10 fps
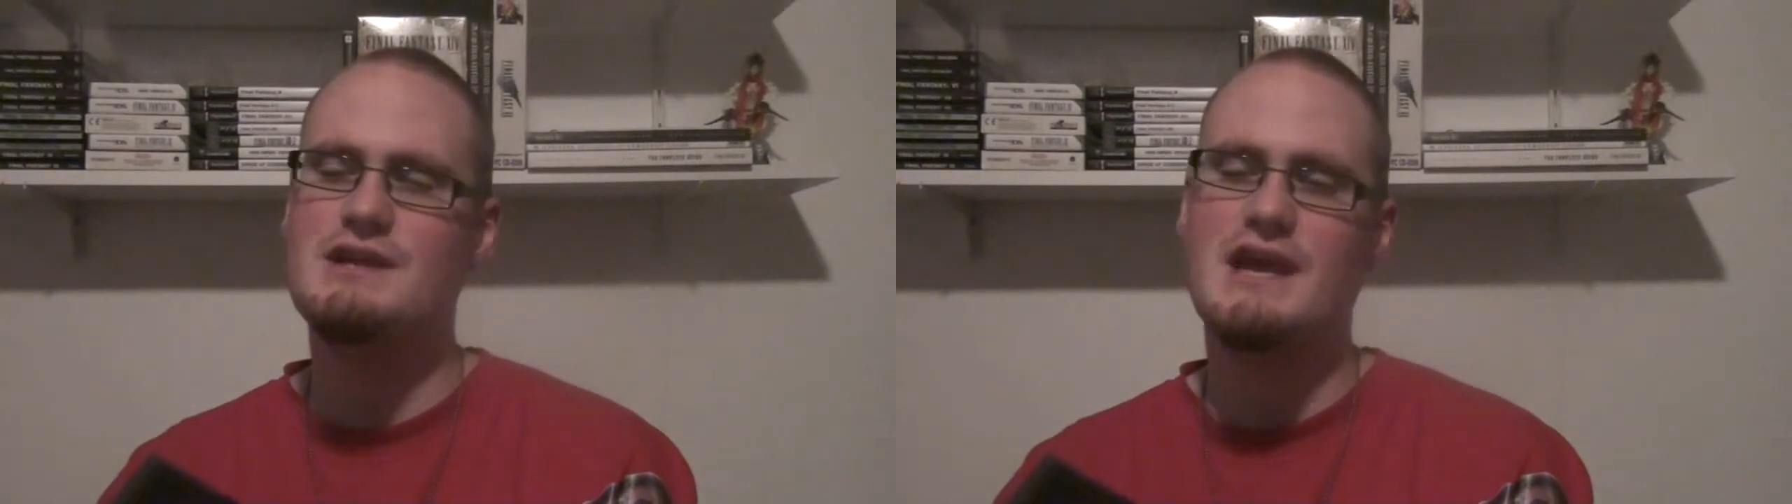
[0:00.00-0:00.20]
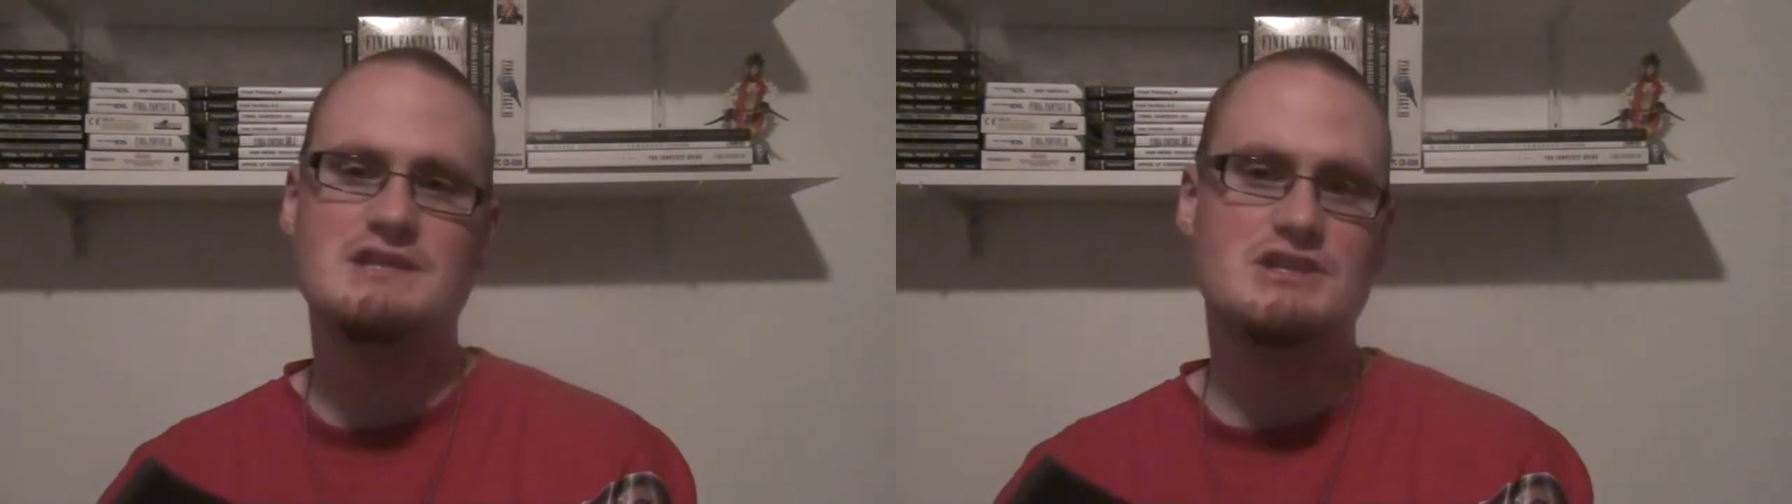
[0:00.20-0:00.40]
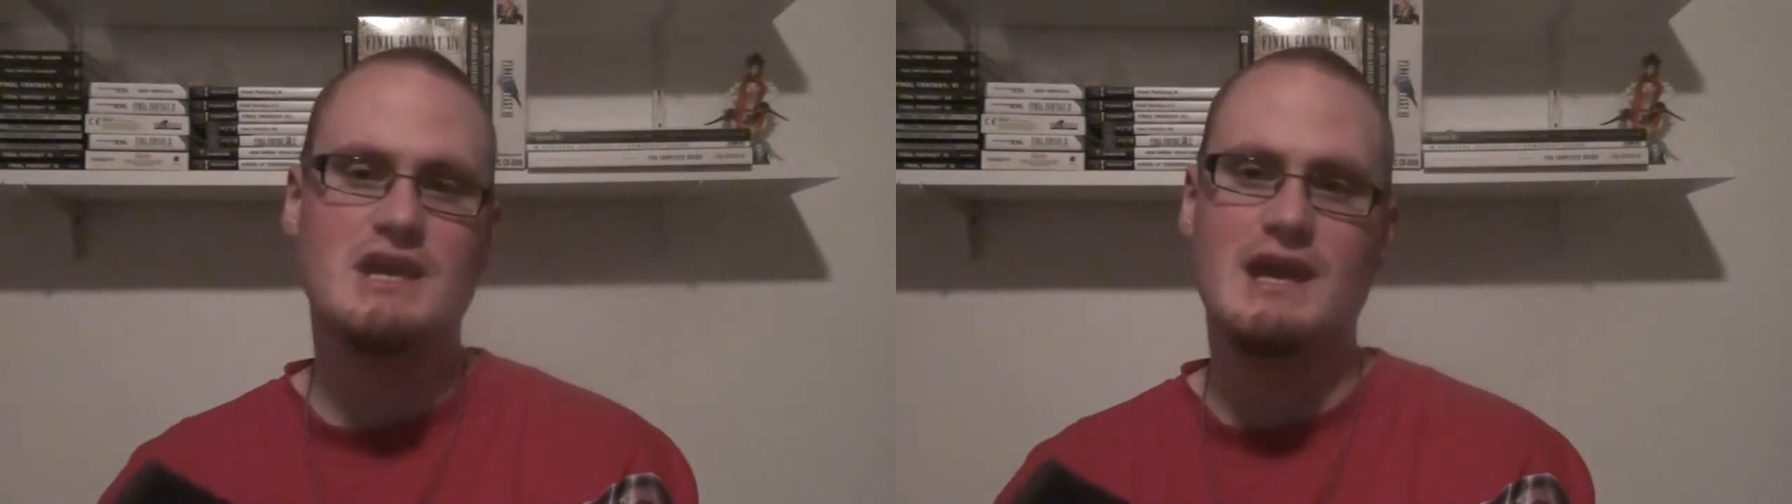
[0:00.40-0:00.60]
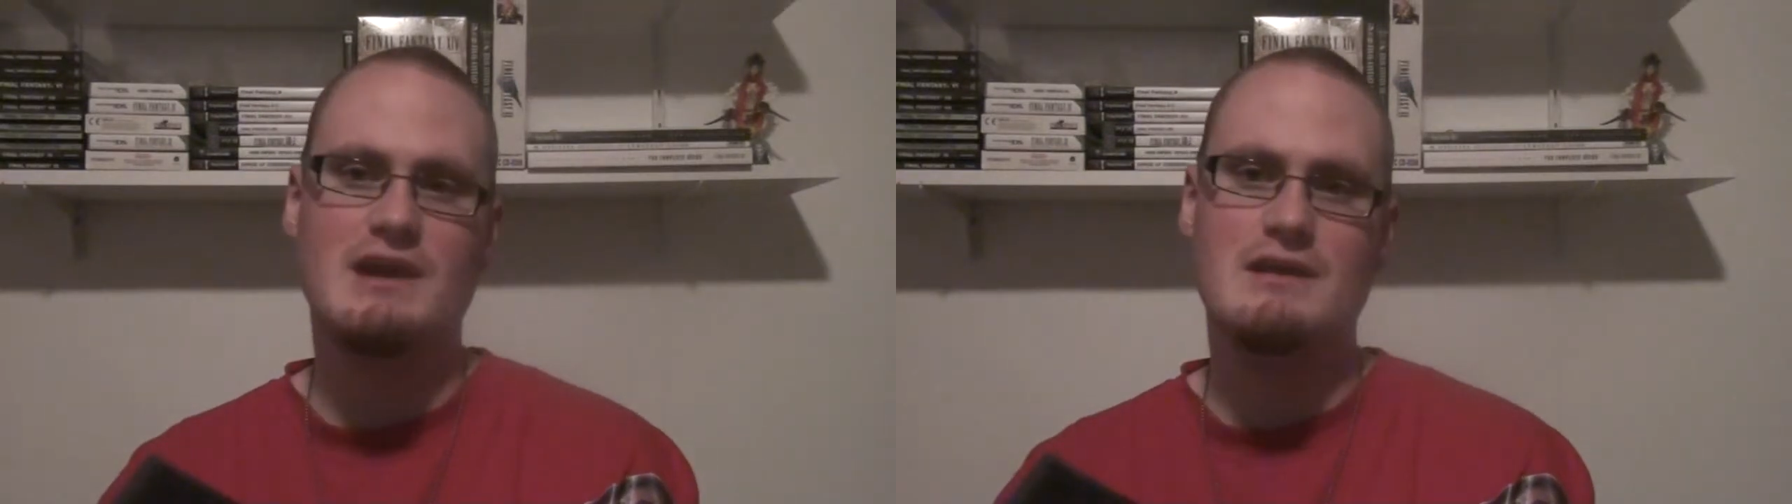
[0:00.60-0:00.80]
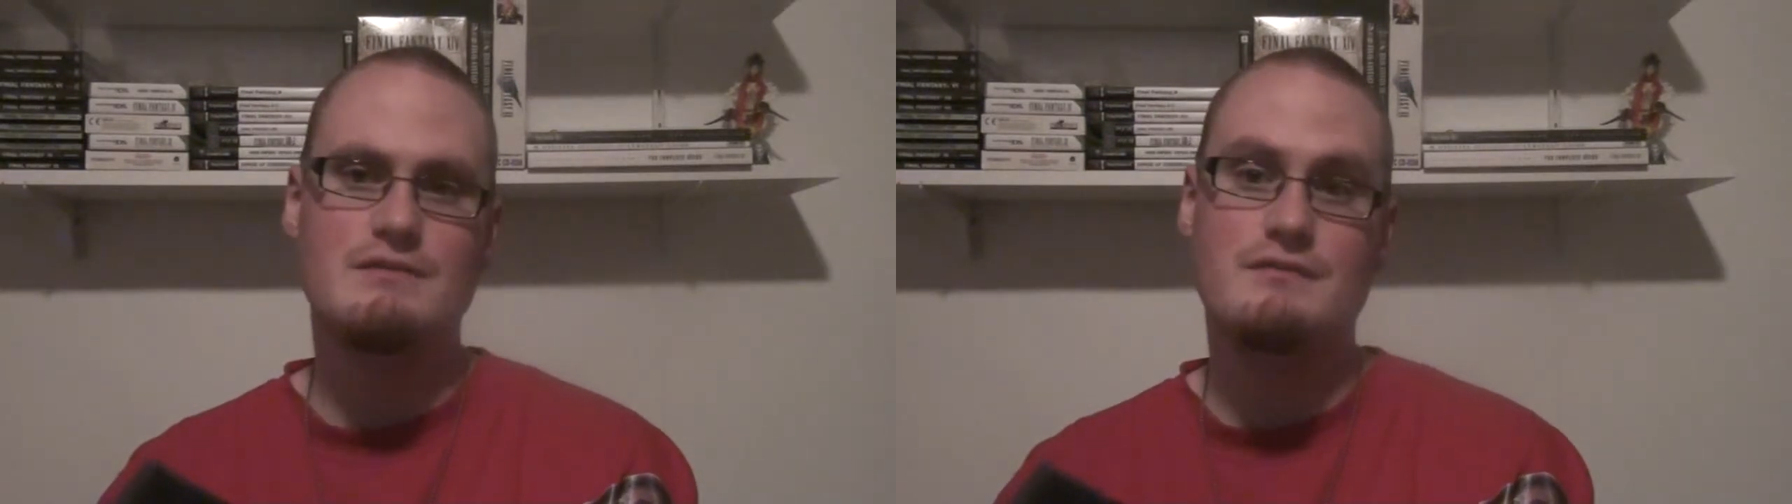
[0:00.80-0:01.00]
get
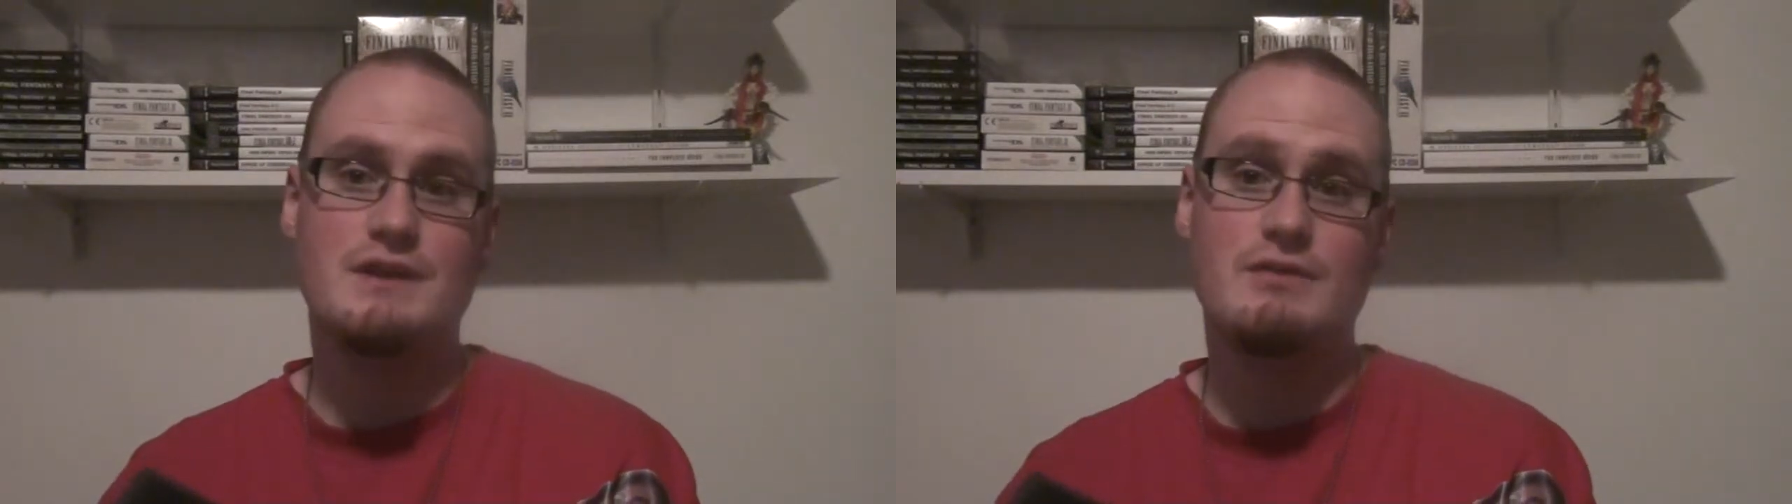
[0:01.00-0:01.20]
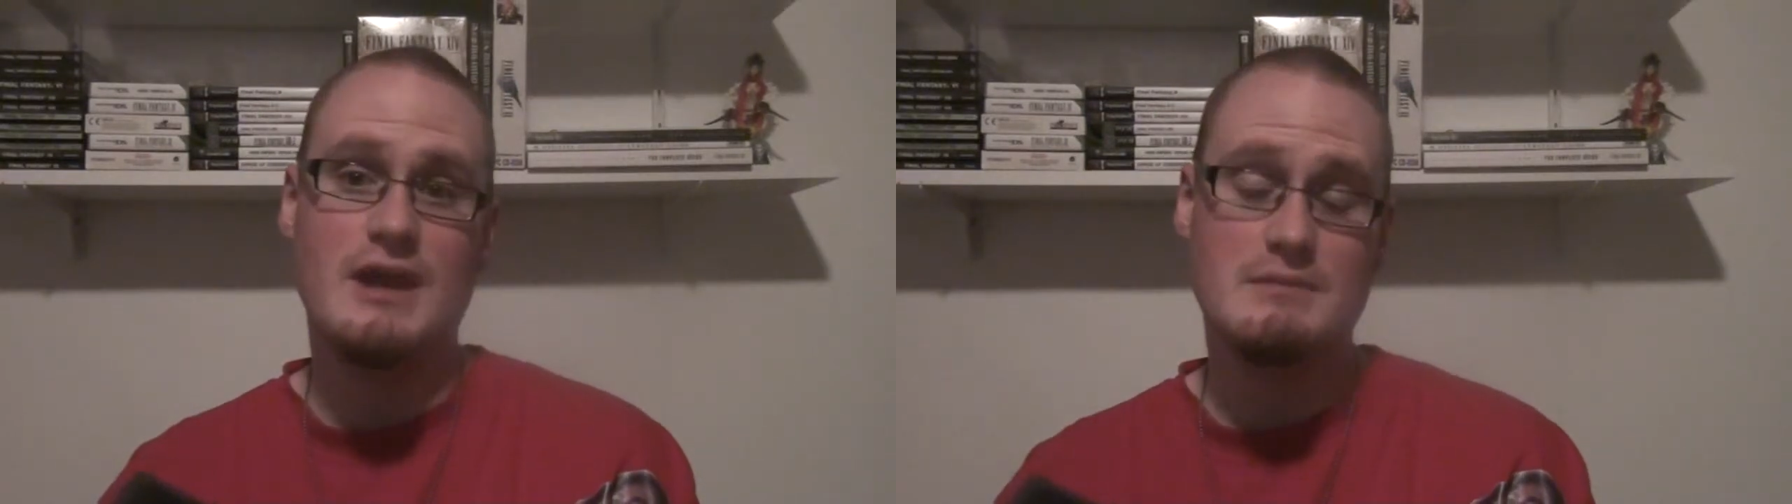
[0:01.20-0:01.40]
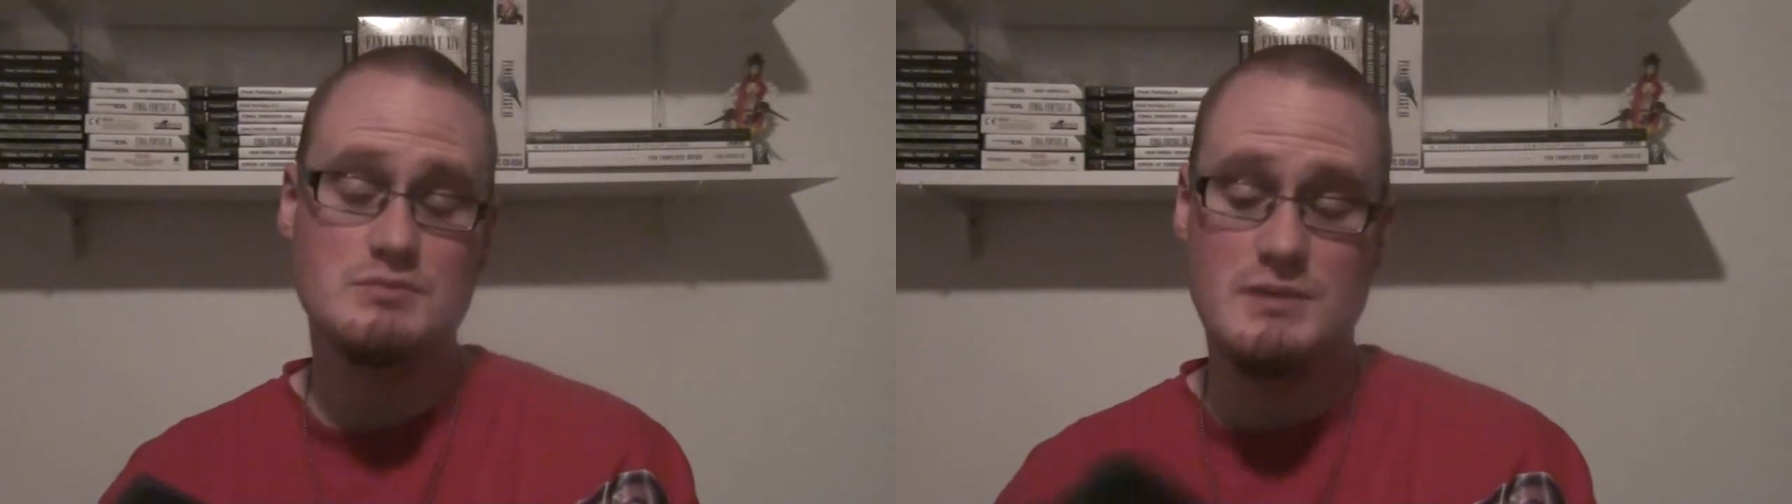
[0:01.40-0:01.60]
scared in video games